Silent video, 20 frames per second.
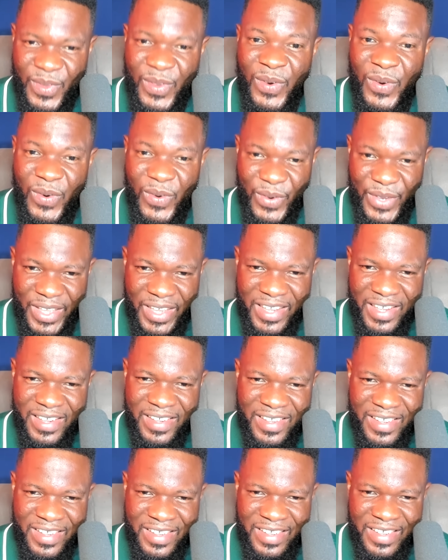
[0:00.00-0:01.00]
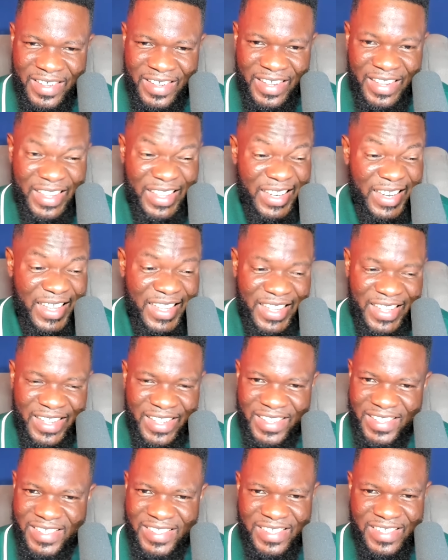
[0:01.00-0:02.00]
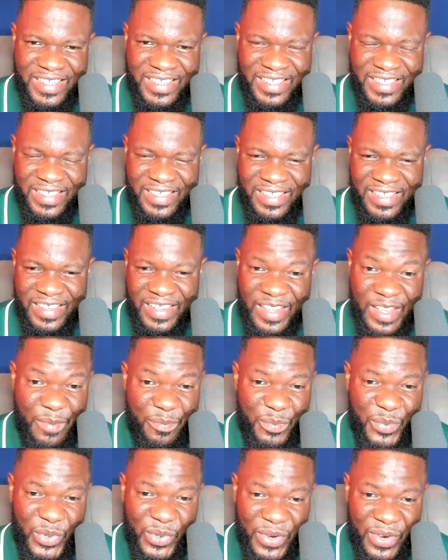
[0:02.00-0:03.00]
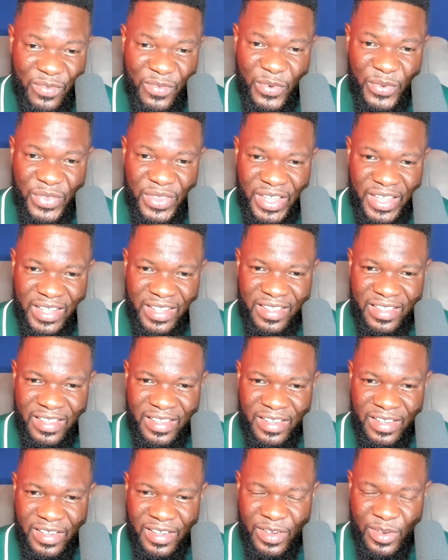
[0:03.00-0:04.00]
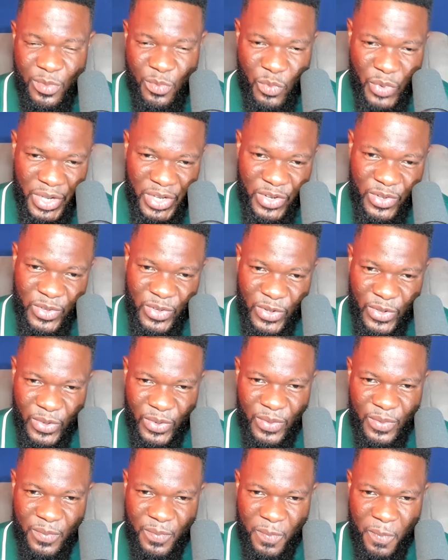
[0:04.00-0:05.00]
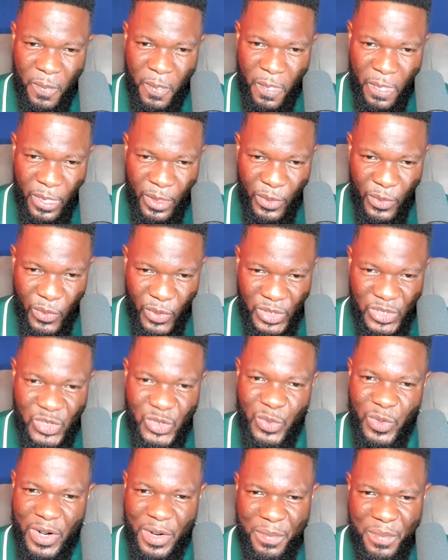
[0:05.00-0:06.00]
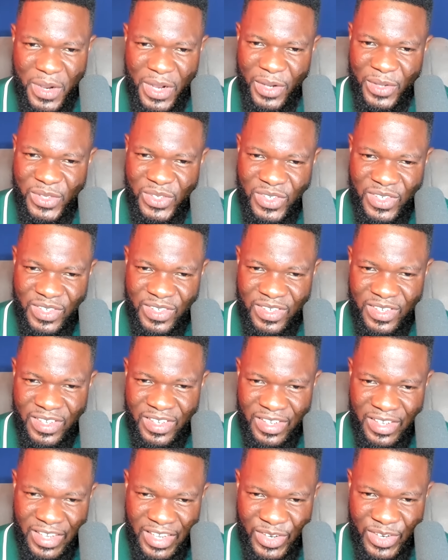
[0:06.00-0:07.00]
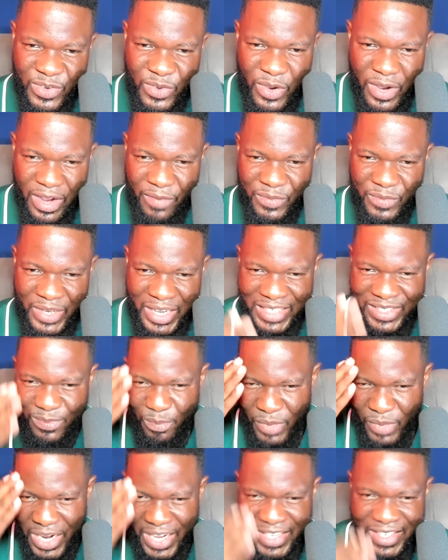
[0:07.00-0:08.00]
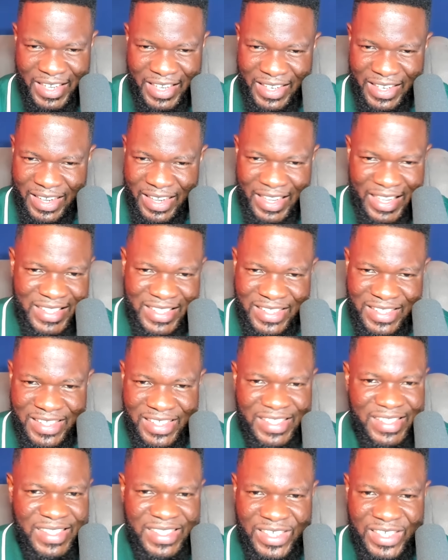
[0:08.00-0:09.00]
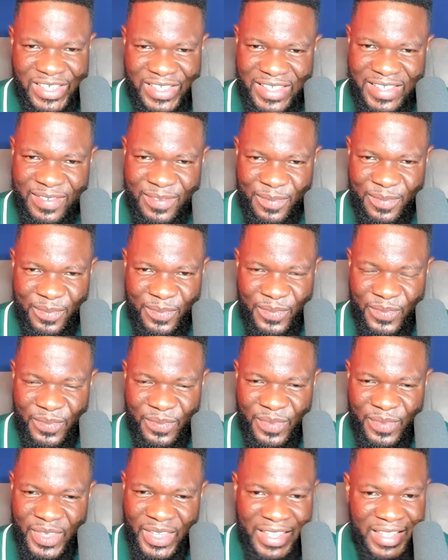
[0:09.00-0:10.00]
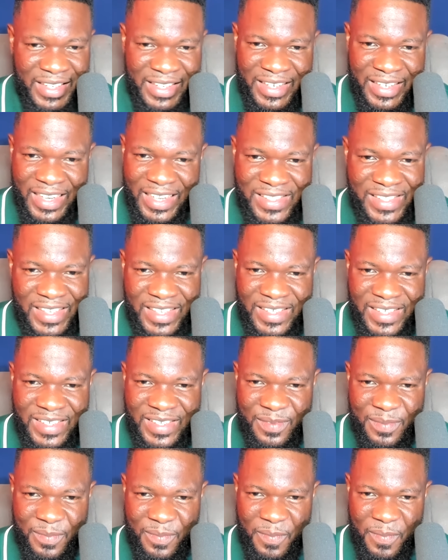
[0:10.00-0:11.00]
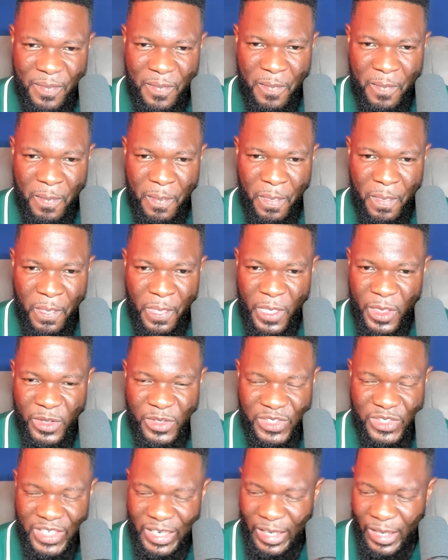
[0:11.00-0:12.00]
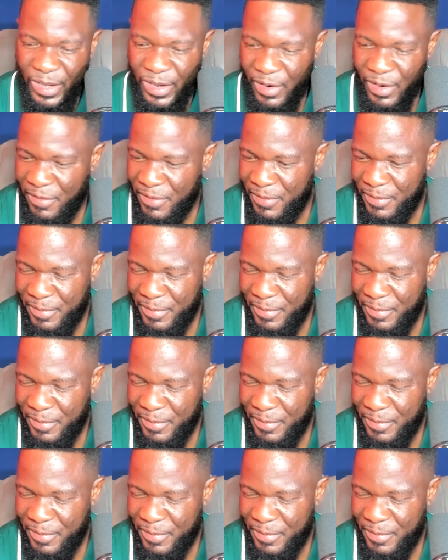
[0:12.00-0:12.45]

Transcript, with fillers: Oh, yeah, it is a beautiful thing when you know what you are about and you have that mind and heart decision. That's it. You see, love